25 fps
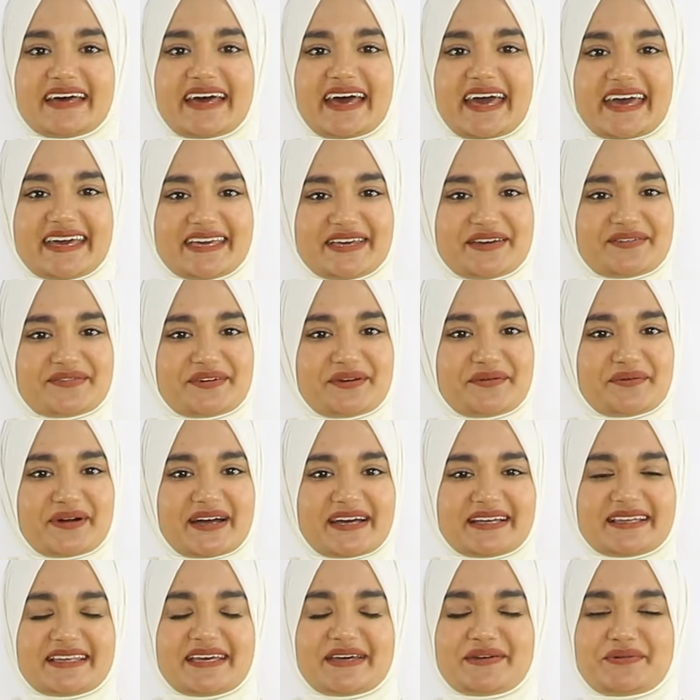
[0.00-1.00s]
Hey
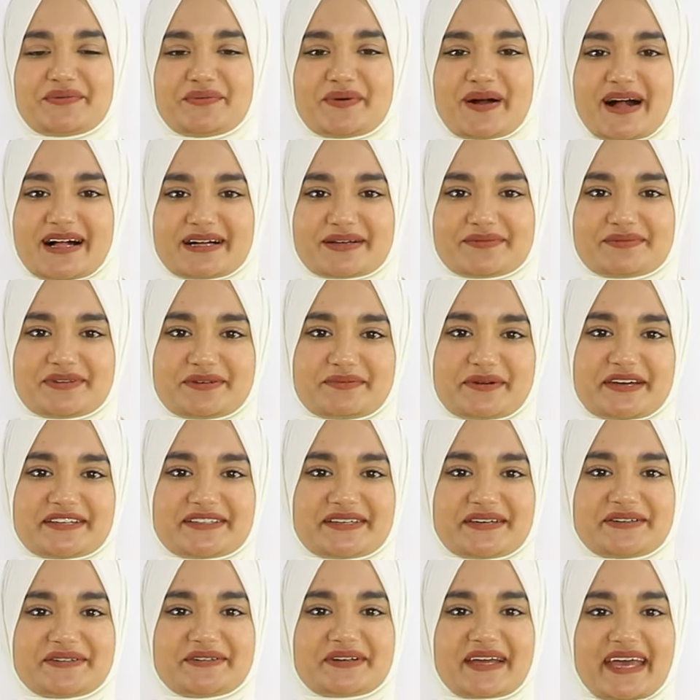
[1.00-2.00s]
everyone, and welcome to my
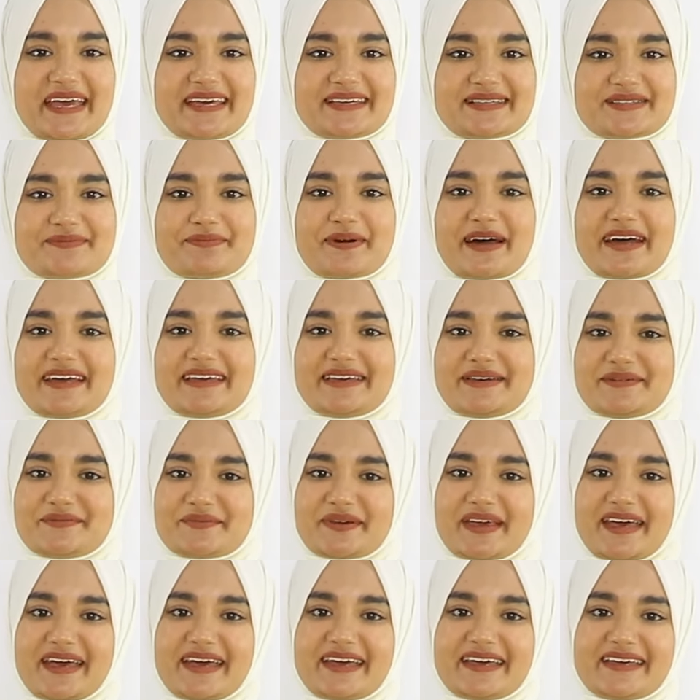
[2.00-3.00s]
channel Cakes by
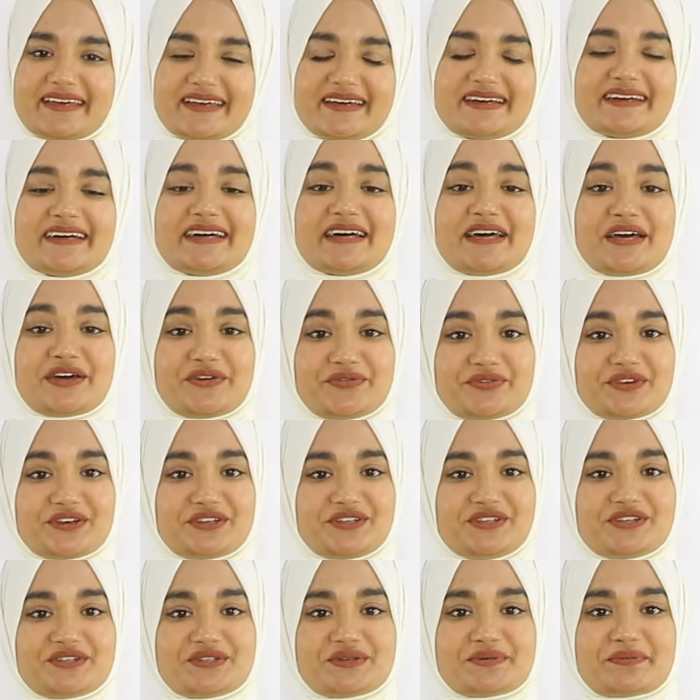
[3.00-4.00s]
MK. If you're
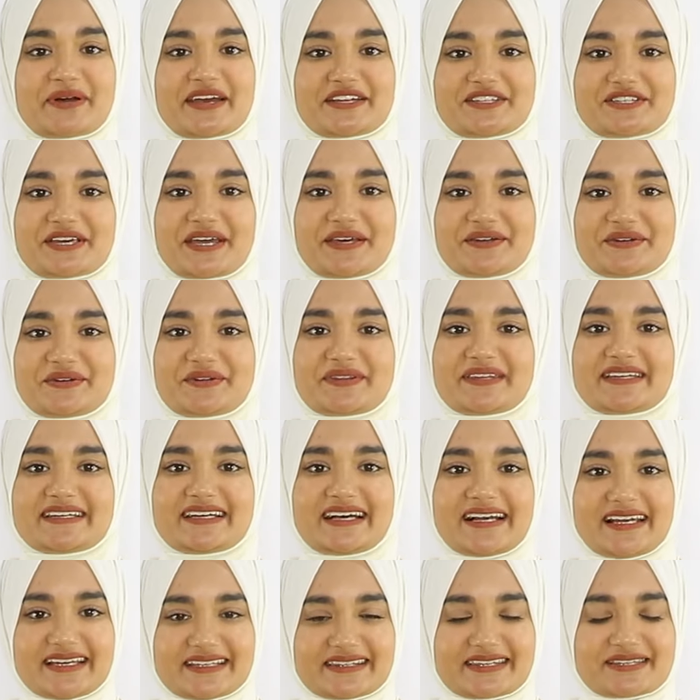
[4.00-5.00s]
new to my channel, then
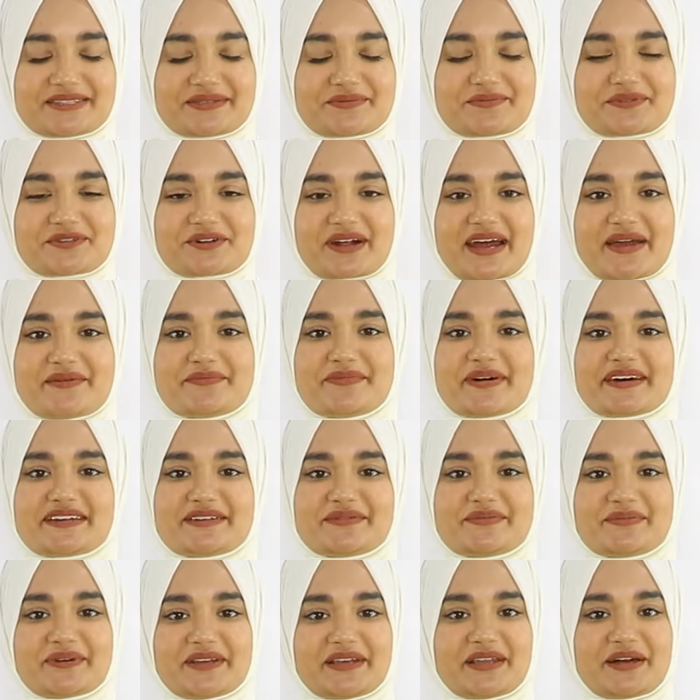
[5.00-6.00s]
click the subscribe
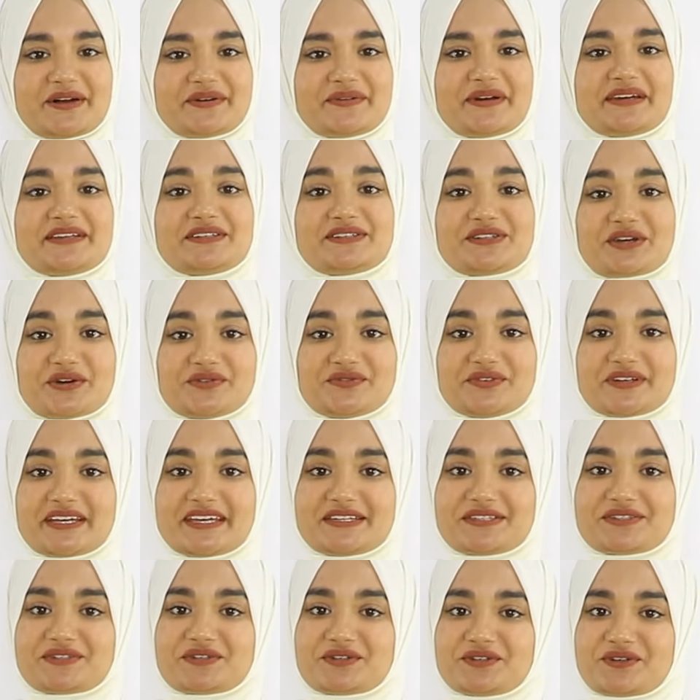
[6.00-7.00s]
button below and don't
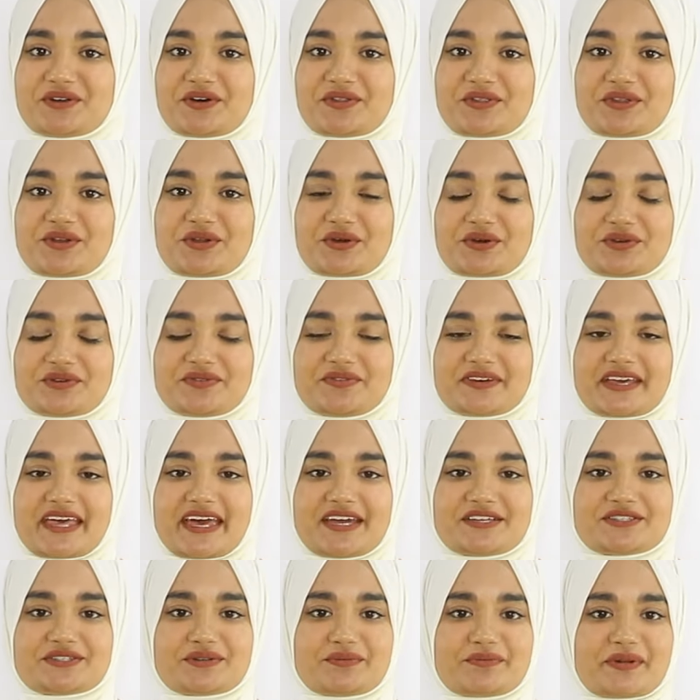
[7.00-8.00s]
forget to turn on the
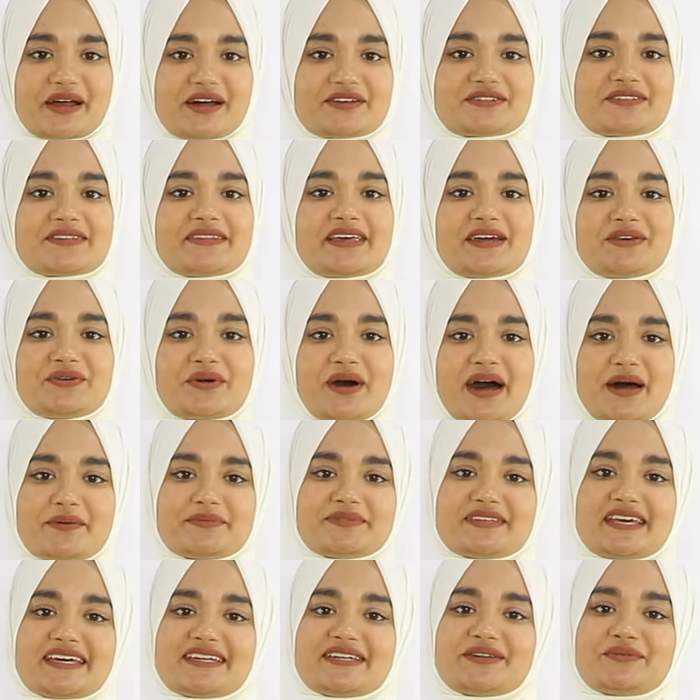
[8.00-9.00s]
notification bell so that you're
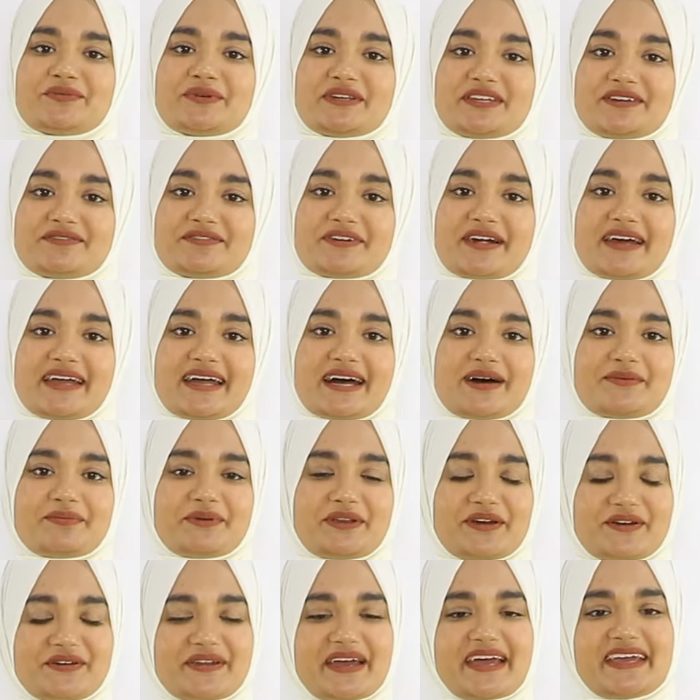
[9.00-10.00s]
updated whenever I
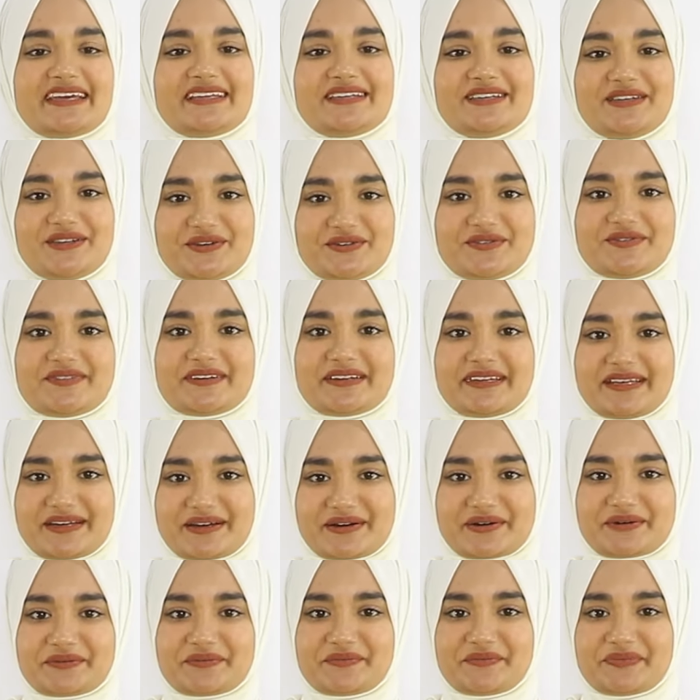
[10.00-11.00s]
upload a new
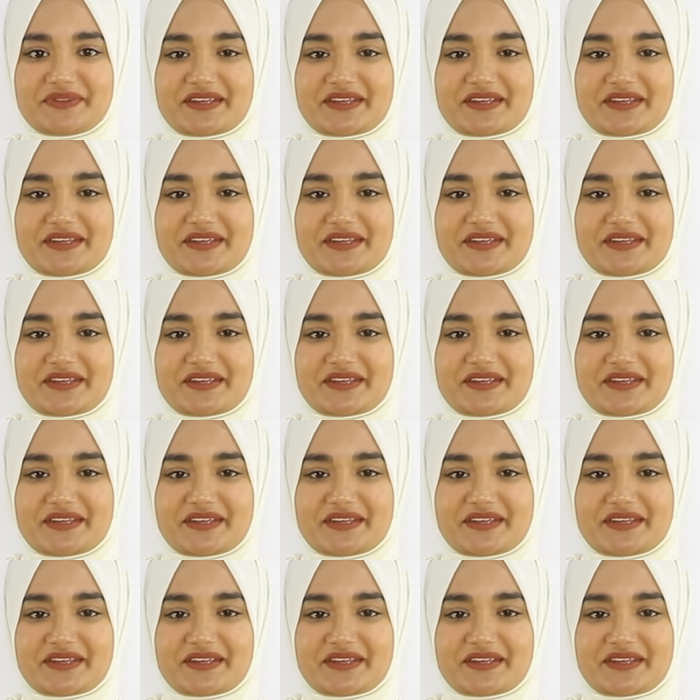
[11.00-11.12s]
video.